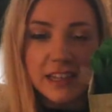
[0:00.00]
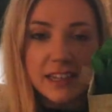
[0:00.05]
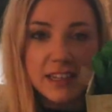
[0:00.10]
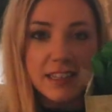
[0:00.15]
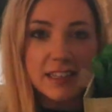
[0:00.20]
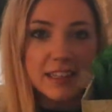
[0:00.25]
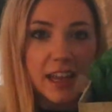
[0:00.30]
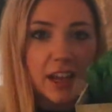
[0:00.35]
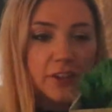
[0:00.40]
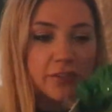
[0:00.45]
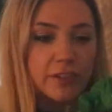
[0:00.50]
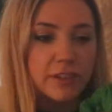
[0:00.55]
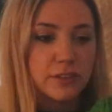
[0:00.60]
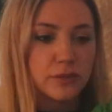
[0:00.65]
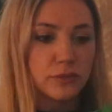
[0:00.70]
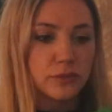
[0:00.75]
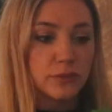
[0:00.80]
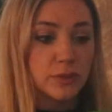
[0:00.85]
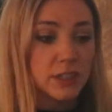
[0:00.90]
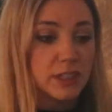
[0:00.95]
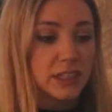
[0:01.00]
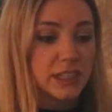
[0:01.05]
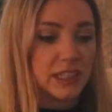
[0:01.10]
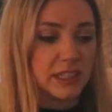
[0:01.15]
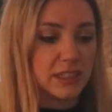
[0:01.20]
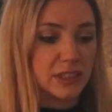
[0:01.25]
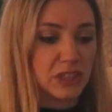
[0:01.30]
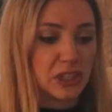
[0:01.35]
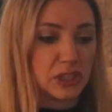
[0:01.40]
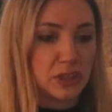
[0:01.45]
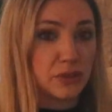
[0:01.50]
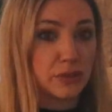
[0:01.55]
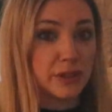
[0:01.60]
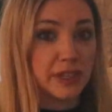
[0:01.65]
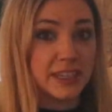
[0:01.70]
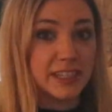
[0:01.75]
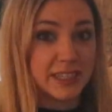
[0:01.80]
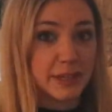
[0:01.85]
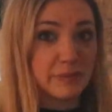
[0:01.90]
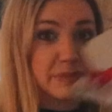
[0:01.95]
itself is really cute
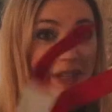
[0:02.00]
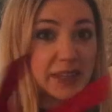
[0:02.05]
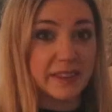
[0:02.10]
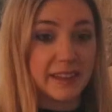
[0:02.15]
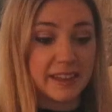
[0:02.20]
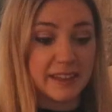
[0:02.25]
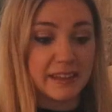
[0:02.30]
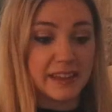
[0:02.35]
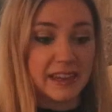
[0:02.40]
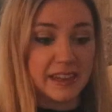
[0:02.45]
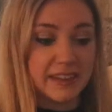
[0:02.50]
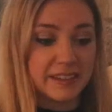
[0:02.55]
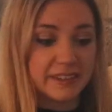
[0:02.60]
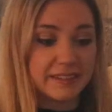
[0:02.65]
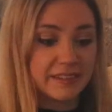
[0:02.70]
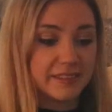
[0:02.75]
and something that, like,